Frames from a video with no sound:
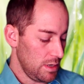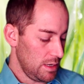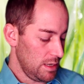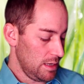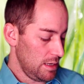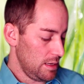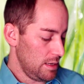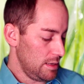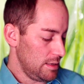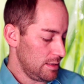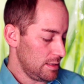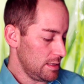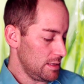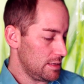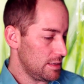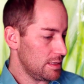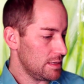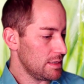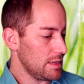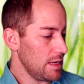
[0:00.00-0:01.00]
is
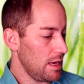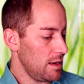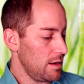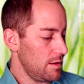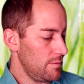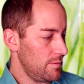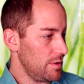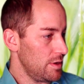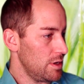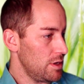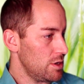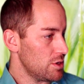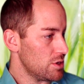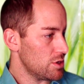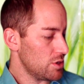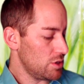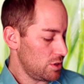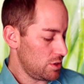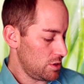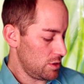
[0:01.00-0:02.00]

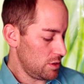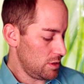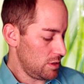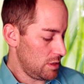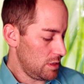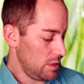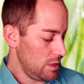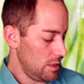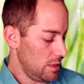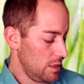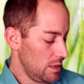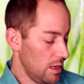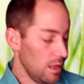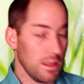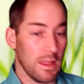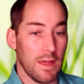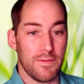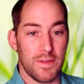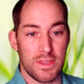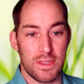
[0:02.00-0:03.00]
Stanovich, the
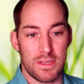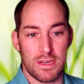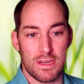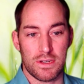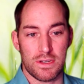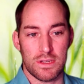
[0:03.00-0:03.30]
11th edition.